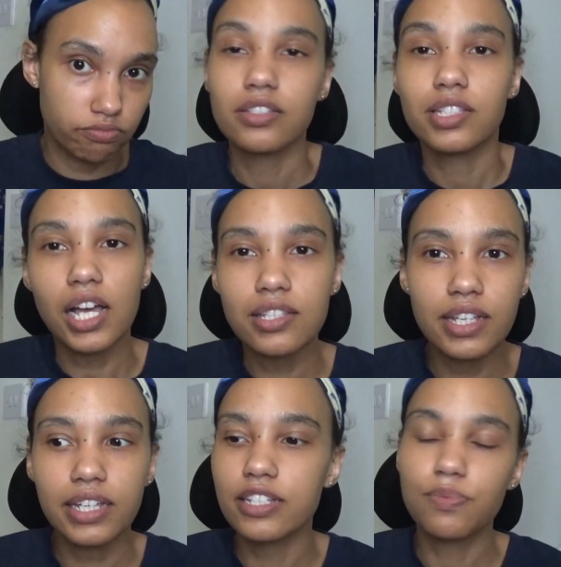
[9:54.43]

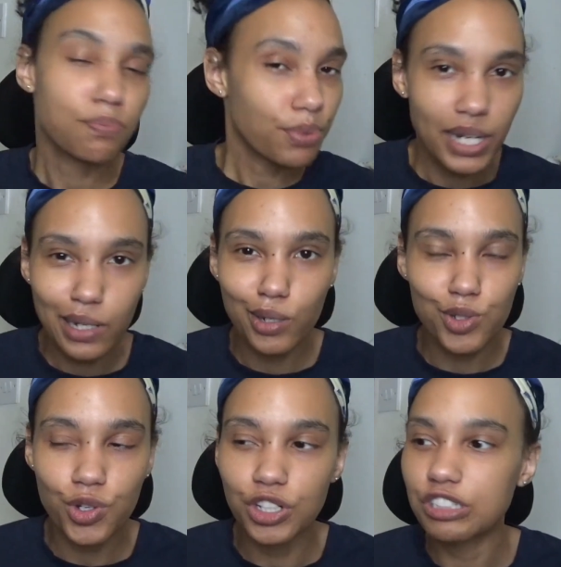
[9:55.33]
Discussing is pretty
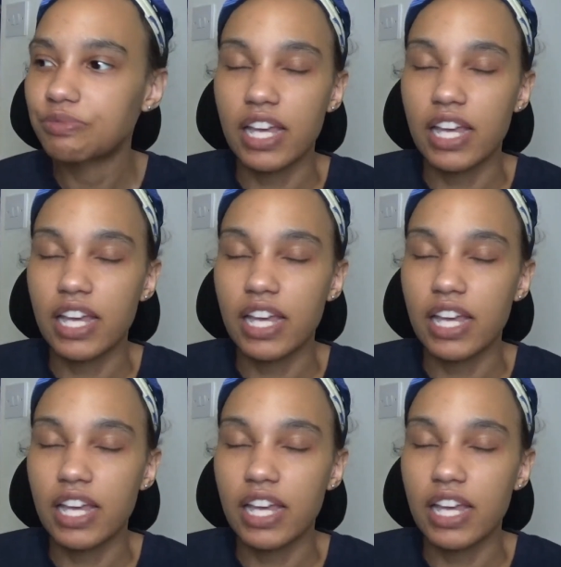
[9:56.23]
neutral.